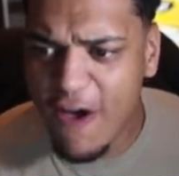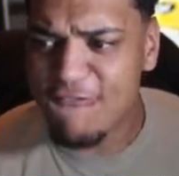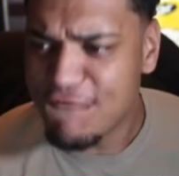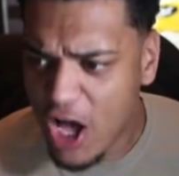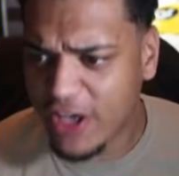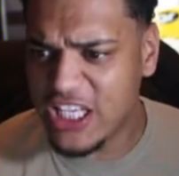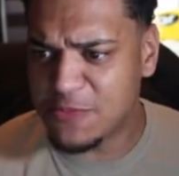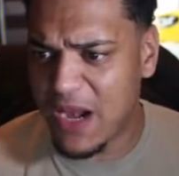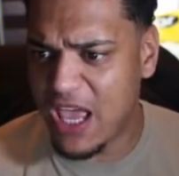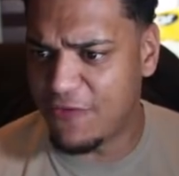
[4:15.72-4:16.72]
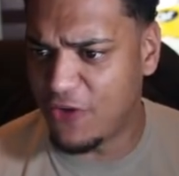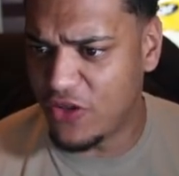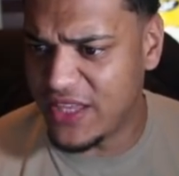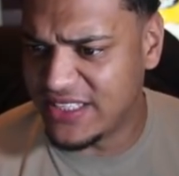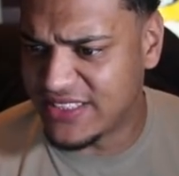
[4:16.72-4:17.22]
the fuck he's playing
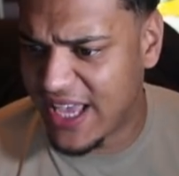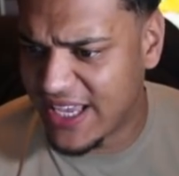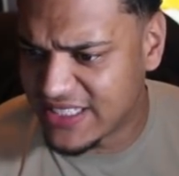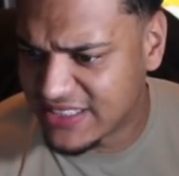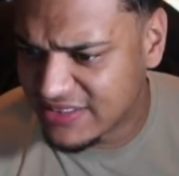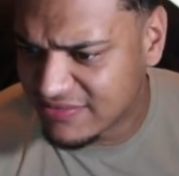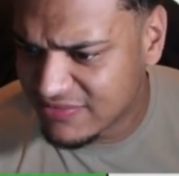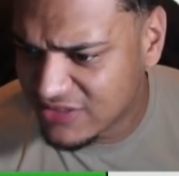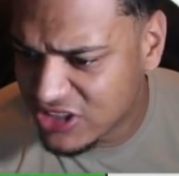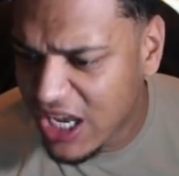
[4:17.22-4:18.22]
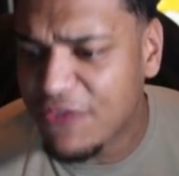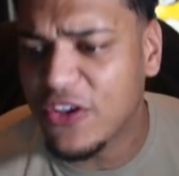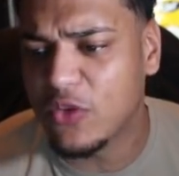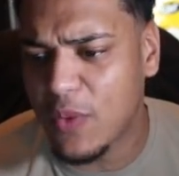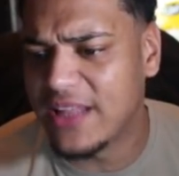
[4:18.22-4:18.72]
for these days.
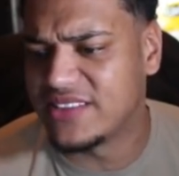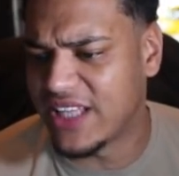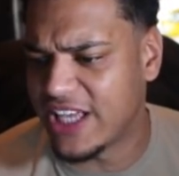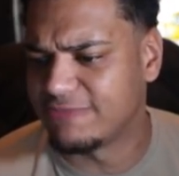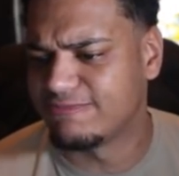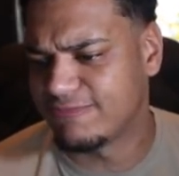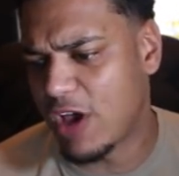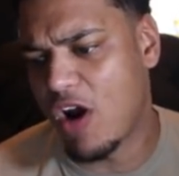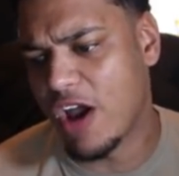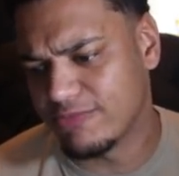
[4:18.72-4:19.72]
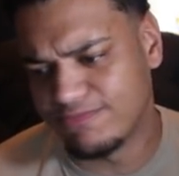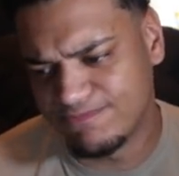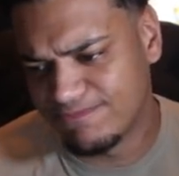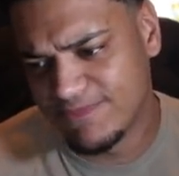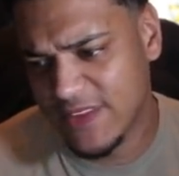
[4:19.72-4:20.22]
Sheffield Wednesday. All right.
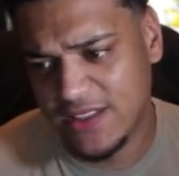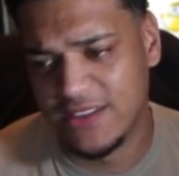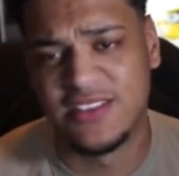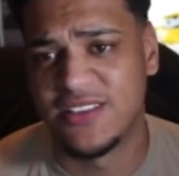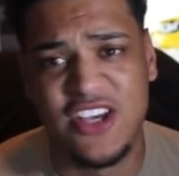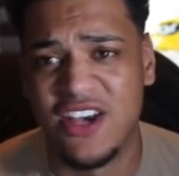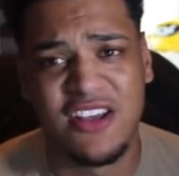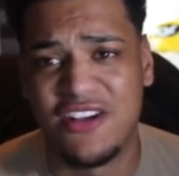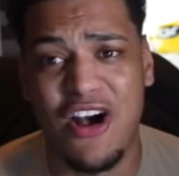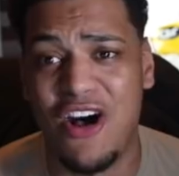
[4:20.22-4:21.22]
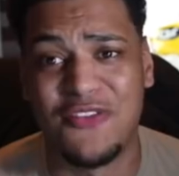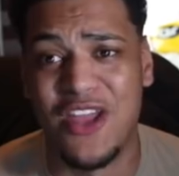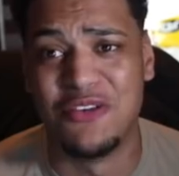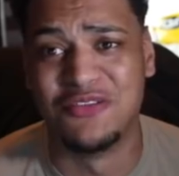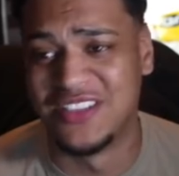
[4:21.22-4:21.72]
God
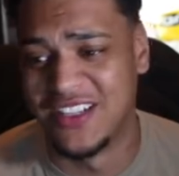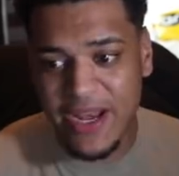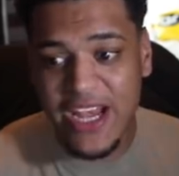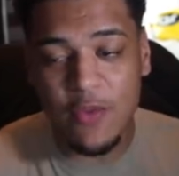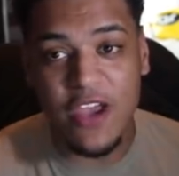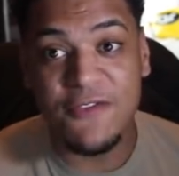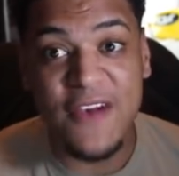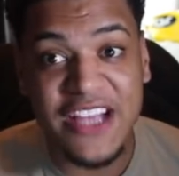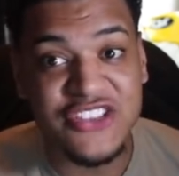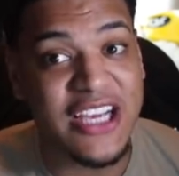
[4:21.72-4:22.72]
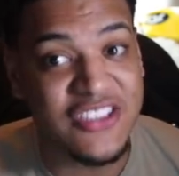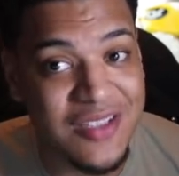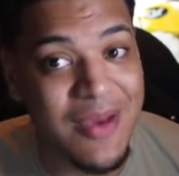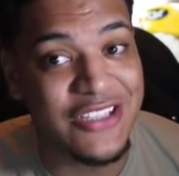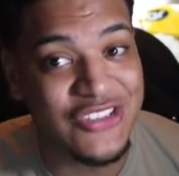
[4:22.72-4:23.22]
knows. But anyway, Fletch
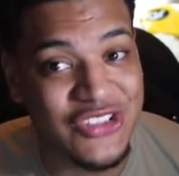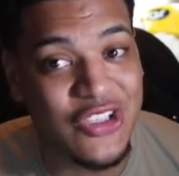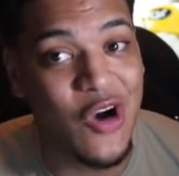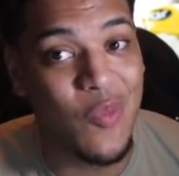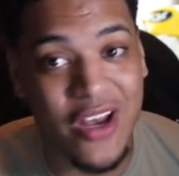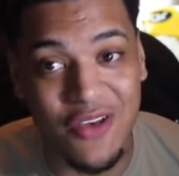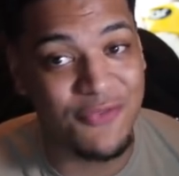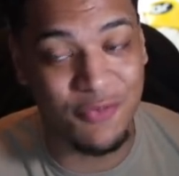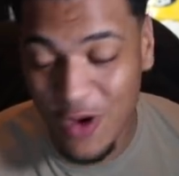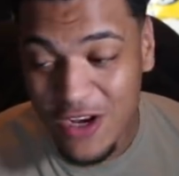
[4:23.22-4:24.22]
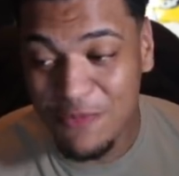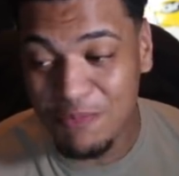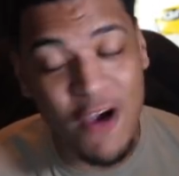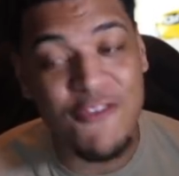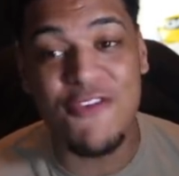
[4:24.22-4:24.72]
actually managed to score one of
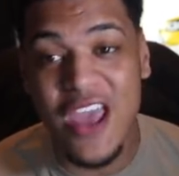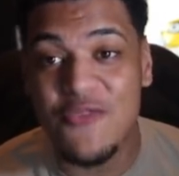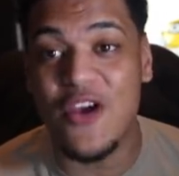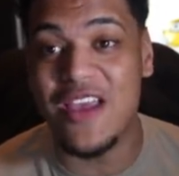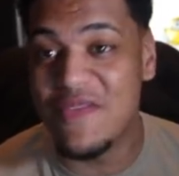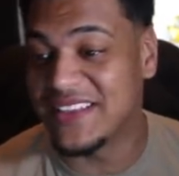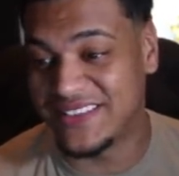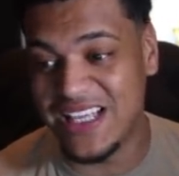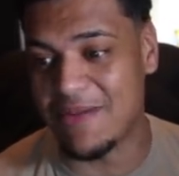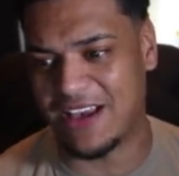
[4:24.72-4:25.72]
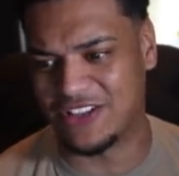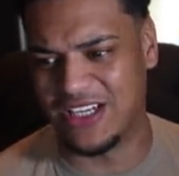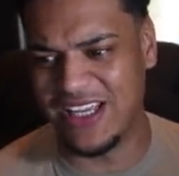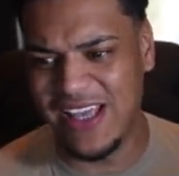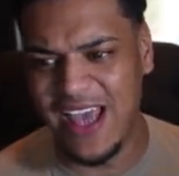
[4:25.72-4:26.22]
my favourite in this team,
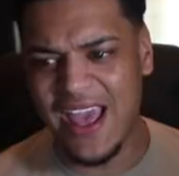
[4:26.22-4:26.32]
actually.